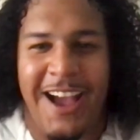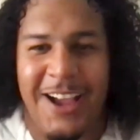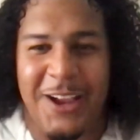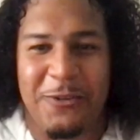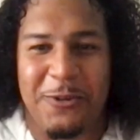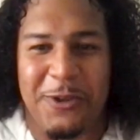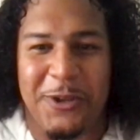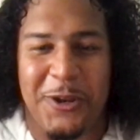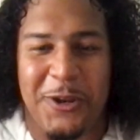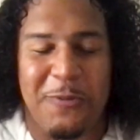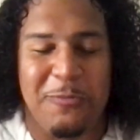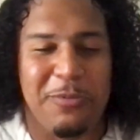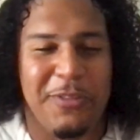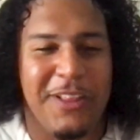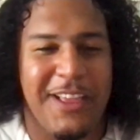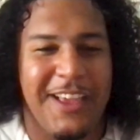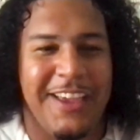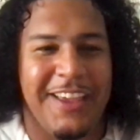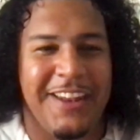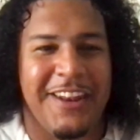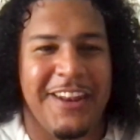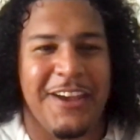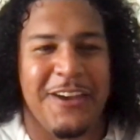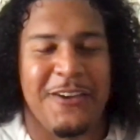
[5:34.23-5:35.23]
We don't
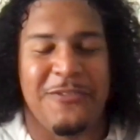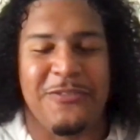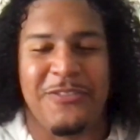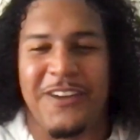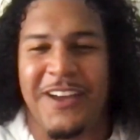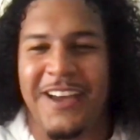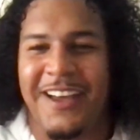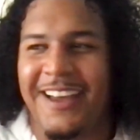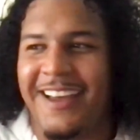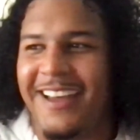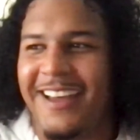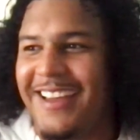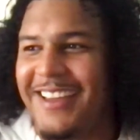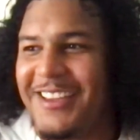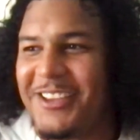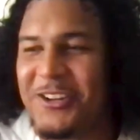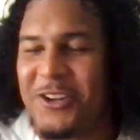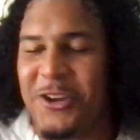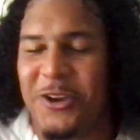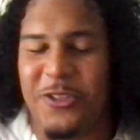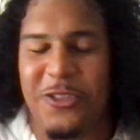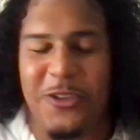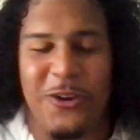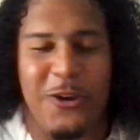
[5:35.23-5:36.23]
play enough uh, you
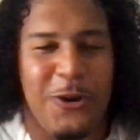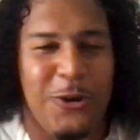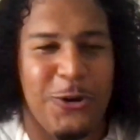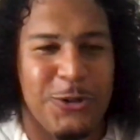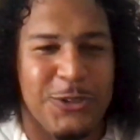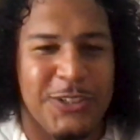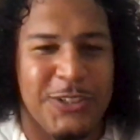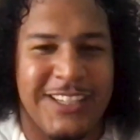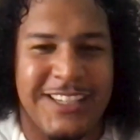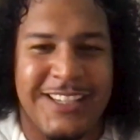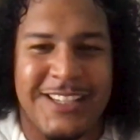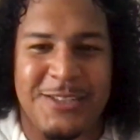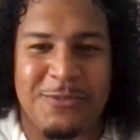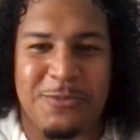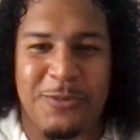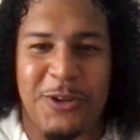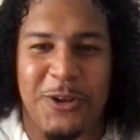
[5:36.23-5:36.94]
know the oldies.